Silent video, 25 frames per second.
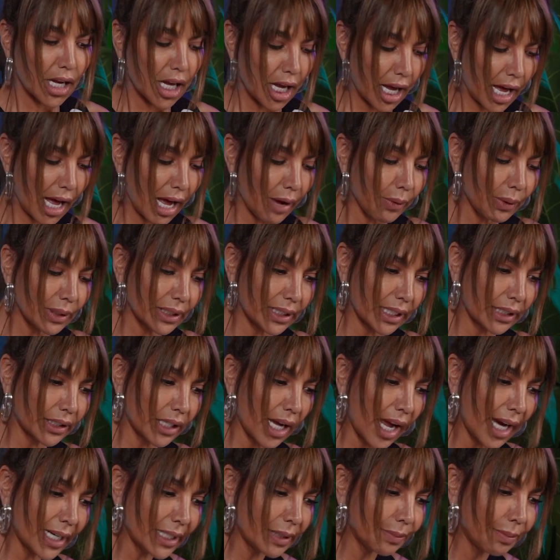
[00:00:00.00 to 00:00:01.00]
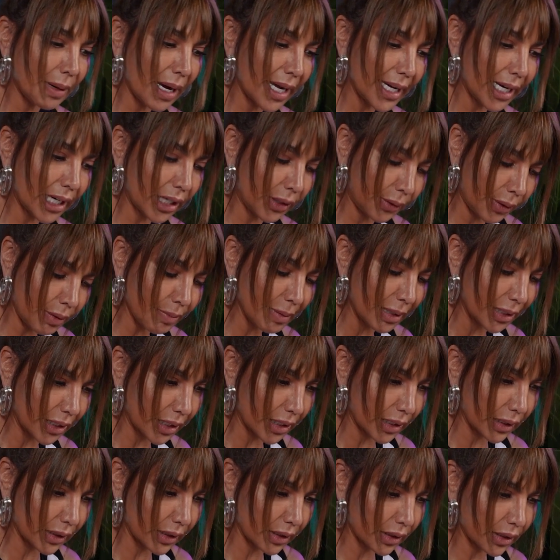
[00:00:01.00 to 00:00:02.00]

I was attacked by a criminal.